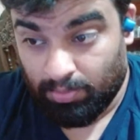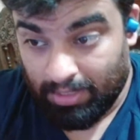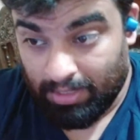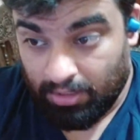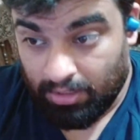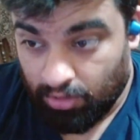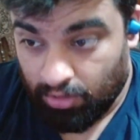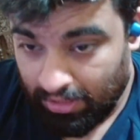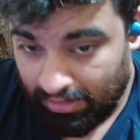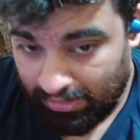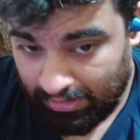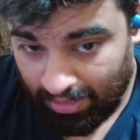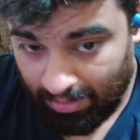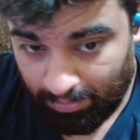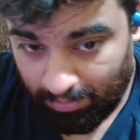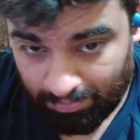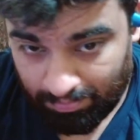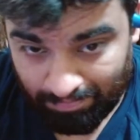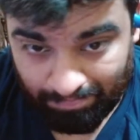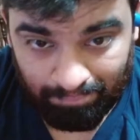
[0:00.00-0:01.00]
today's game.
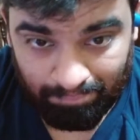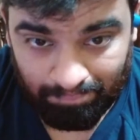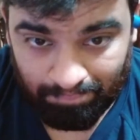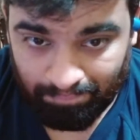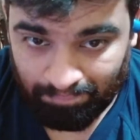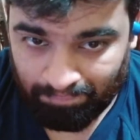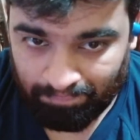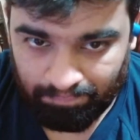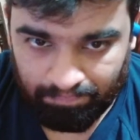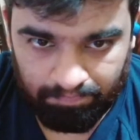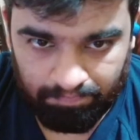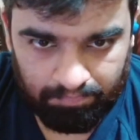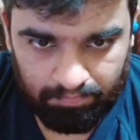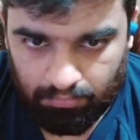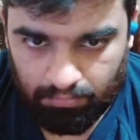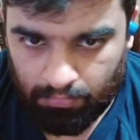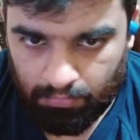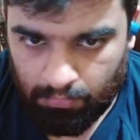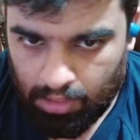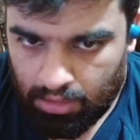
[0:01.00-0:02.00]

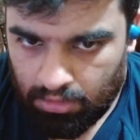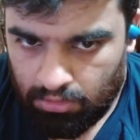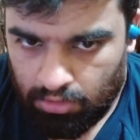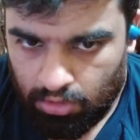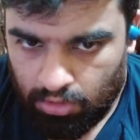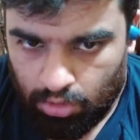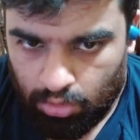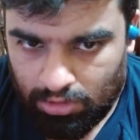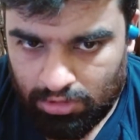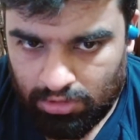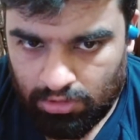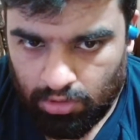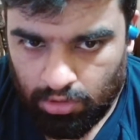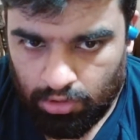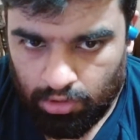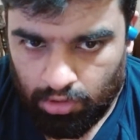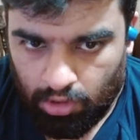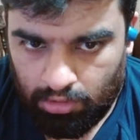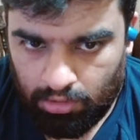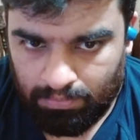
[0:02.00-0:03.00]
Don't know what's going
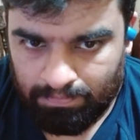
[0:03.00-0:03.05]
on.